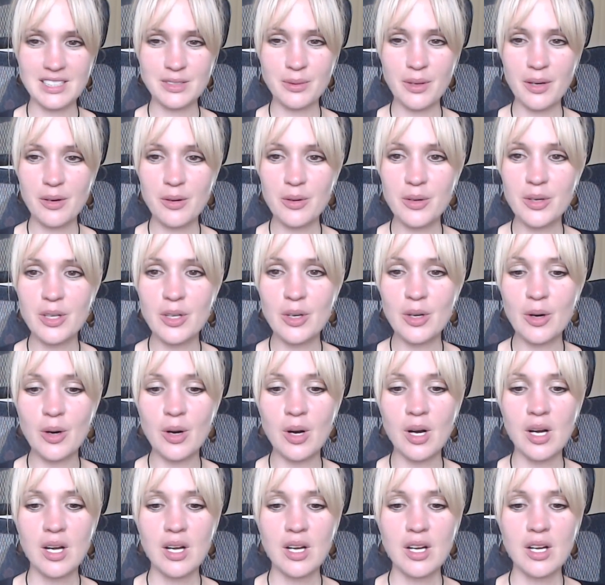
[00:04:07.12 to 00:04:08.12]
That's where all
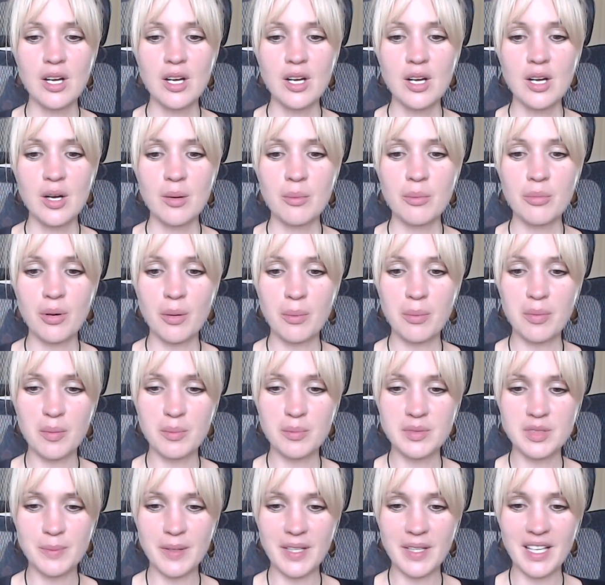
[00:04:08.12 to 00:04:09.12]
your
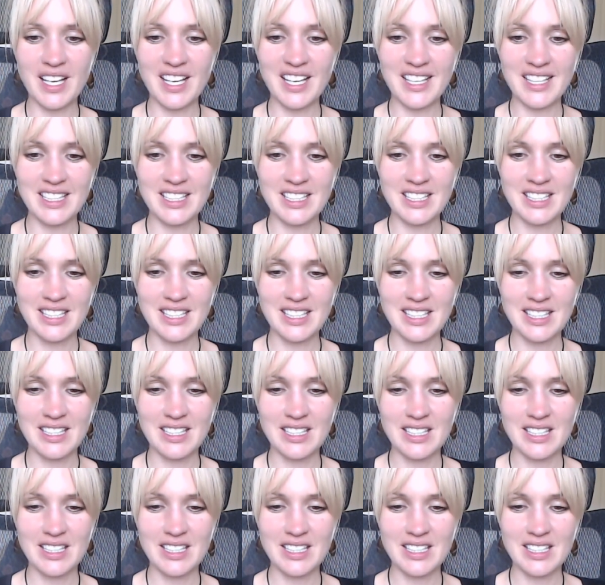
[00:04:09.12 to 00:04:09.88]
problems began.